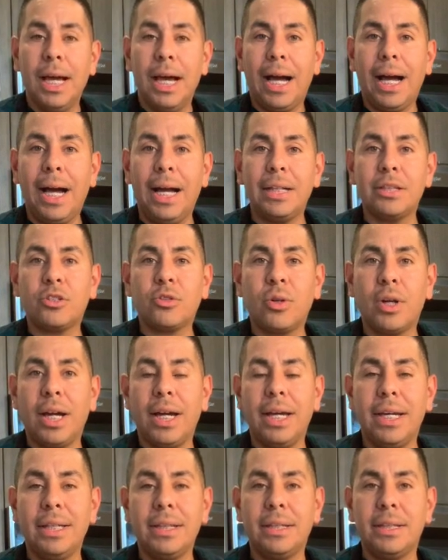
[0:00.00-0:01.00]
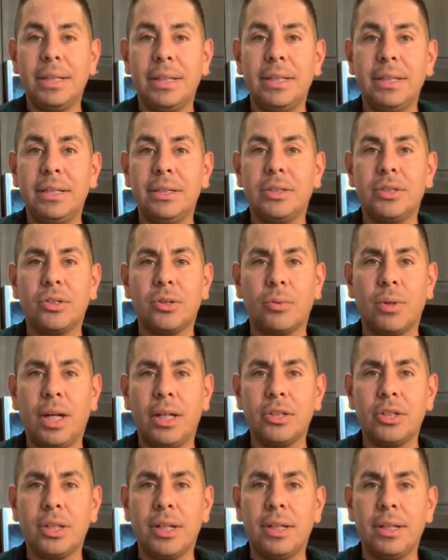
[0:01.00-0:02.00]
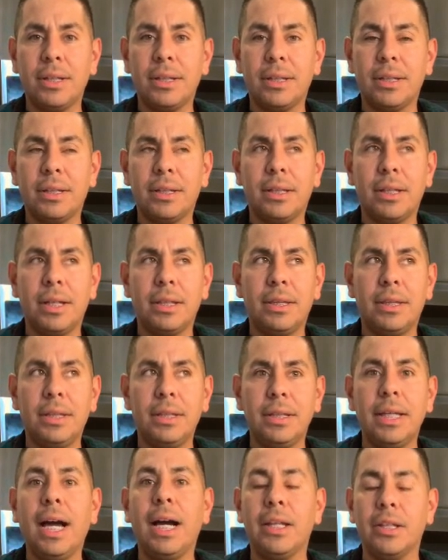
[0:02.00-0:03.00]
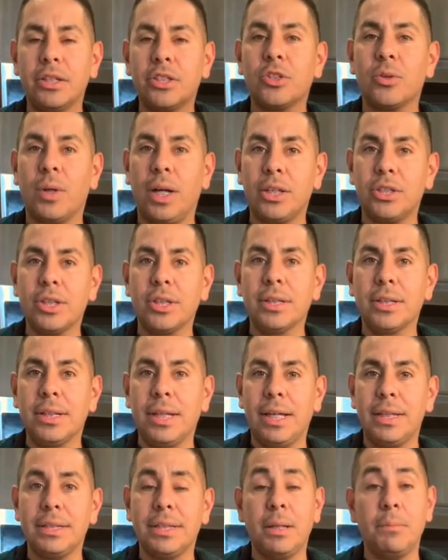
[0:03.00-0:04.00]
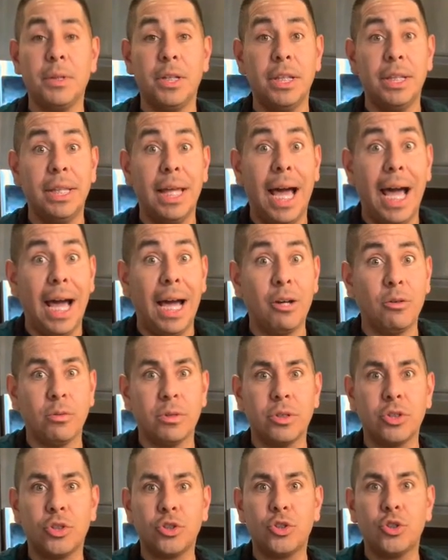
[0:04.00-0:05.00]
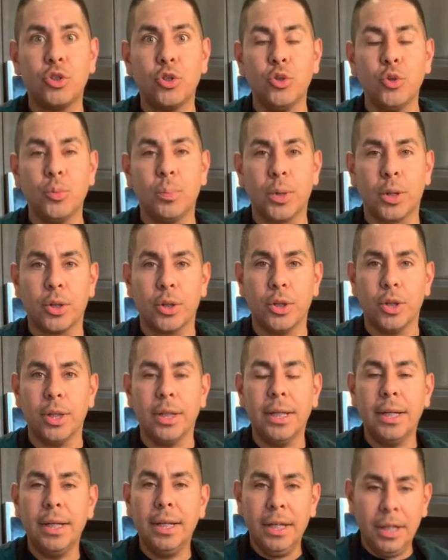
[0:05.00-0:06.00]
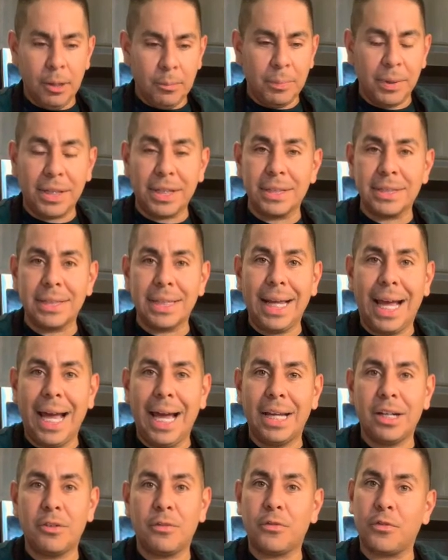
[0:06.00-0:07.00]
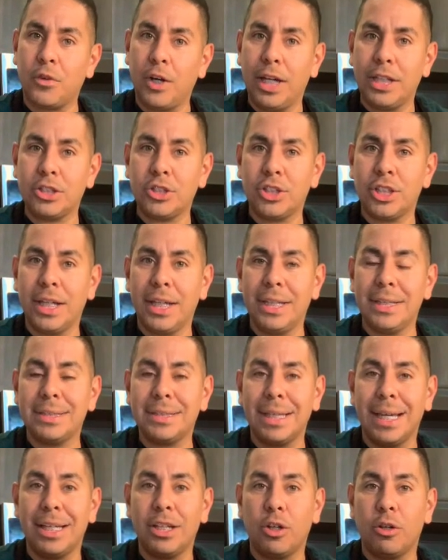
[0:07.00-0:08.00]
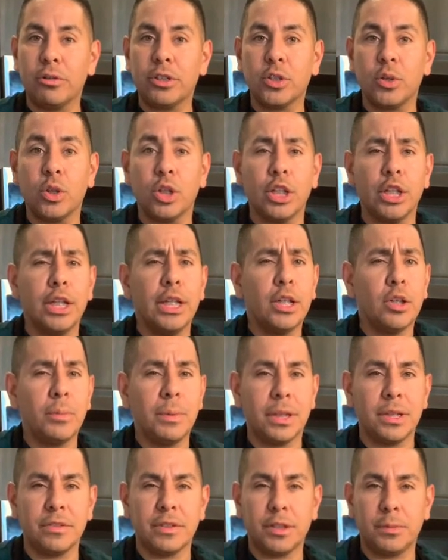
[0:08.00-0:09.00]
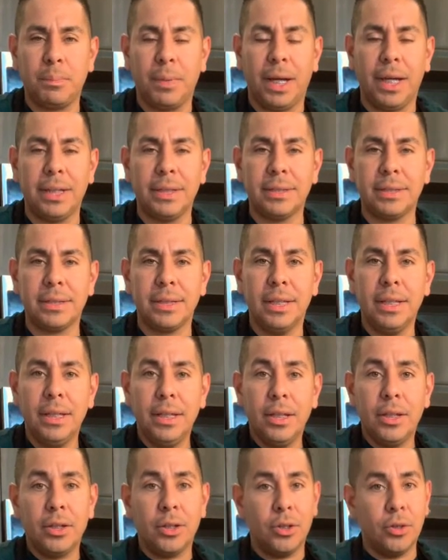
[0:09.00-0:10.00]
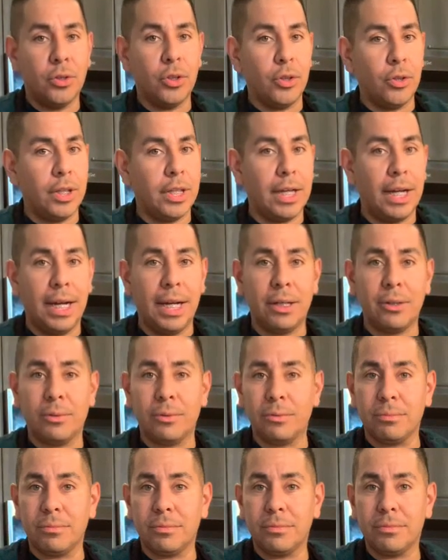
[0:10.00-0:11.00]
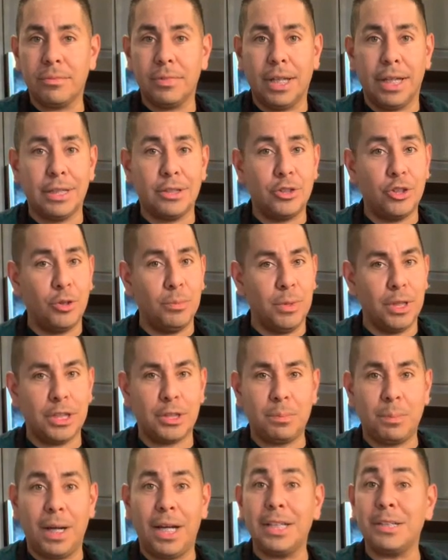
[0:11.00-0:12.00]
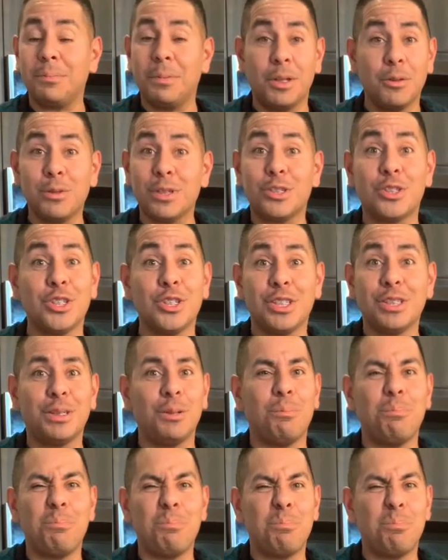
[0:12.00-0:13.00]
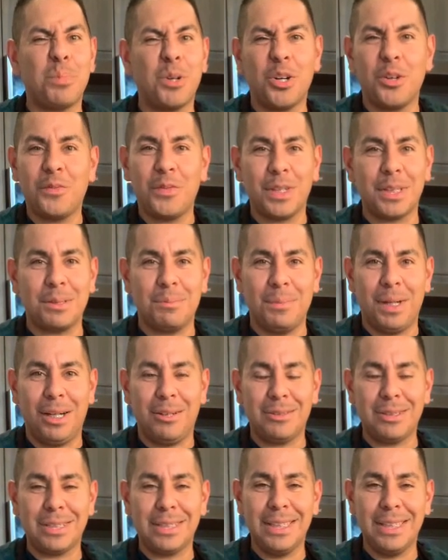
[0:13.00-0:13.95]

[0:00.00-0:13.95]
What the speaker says: I tried the Sriracha, the Sriracha the last time, and that was super good because it had a fresh taste and also a little bit of spice. You know that I don't like too much spice, but it was just a perfect amount.